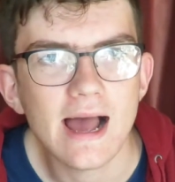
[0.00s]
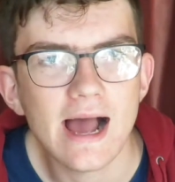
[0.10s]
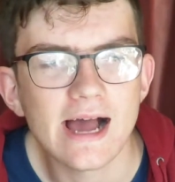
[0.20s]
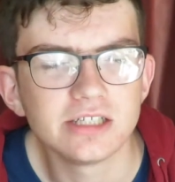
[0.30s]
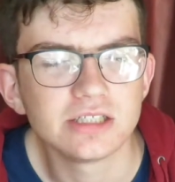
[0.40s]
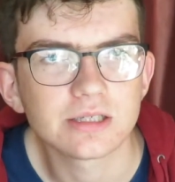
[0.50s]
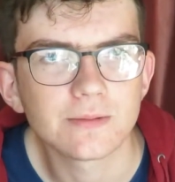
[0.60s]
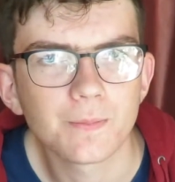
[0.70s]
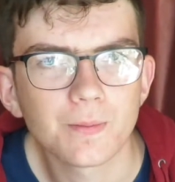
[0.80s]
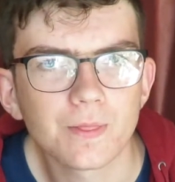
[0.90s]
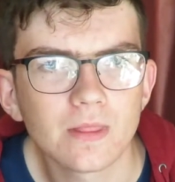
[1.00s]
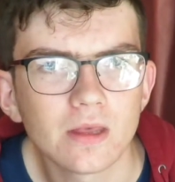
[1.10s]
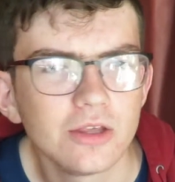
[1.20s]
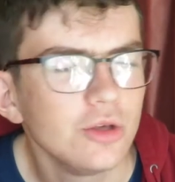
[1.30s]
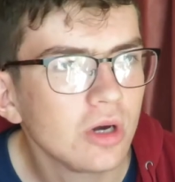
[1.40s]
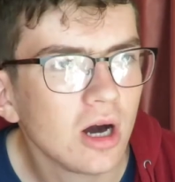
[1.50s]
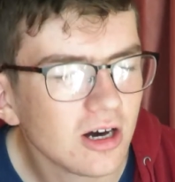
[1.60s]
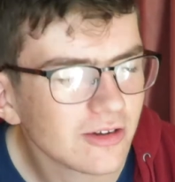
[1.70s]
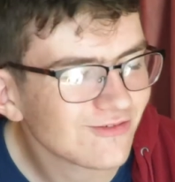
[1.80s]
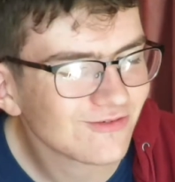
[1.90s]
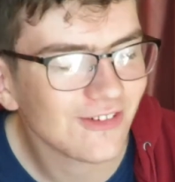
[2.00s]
and you can't